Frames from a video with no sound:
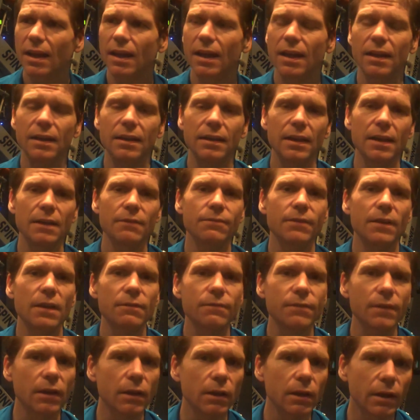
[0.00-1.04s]
And
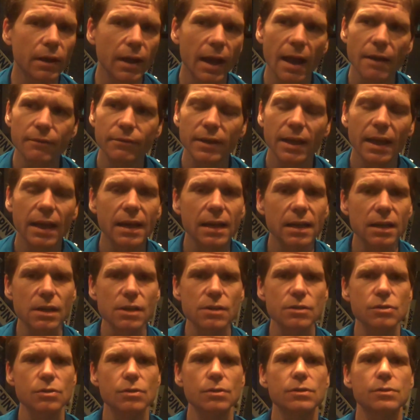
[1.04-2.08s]
if you're having any
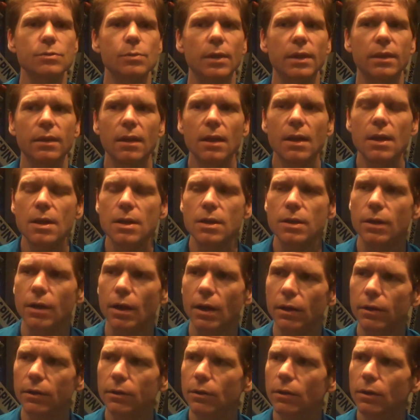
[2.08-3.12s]
issues with,
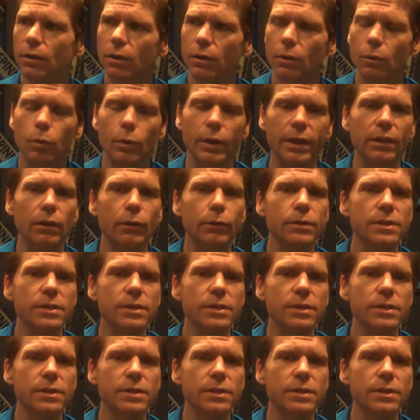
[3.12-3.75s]
with